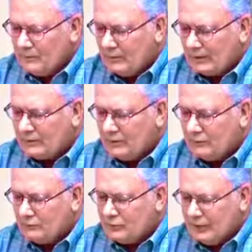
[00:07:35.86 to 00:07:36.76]
to
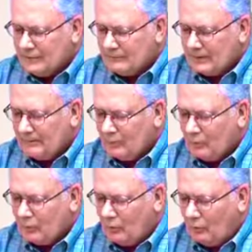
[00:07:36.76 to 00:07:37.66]
execute judgment
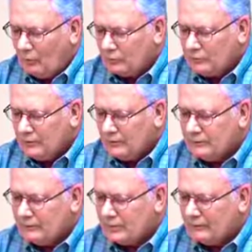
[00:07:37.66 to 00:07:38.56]
upon all,
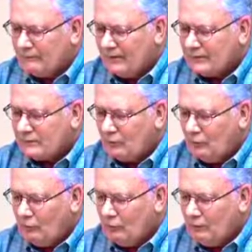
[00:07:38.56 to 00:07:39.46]
to convince
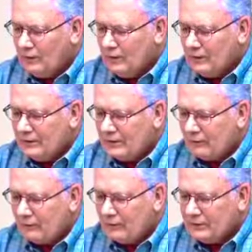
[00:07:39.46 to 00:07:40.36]
all
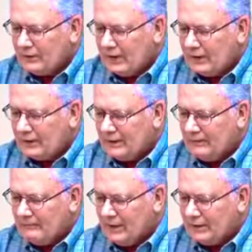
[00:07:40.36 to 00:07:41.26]
that are ungodly
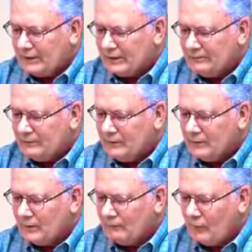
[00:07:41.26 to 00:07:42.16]
among them
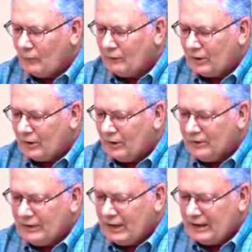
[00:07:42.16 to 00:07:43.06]
of all their
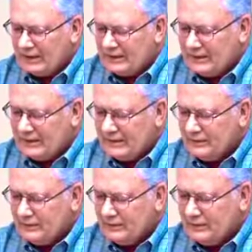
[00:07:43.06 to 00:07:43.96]
ungodly
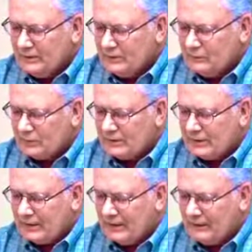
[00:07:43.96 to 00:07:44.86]
deeds which
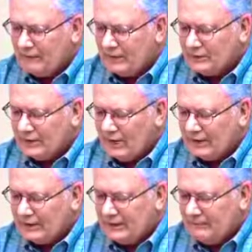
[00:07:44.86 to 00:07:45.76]
they have
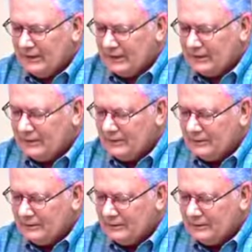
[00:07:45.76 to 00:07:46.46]
ungodly committed,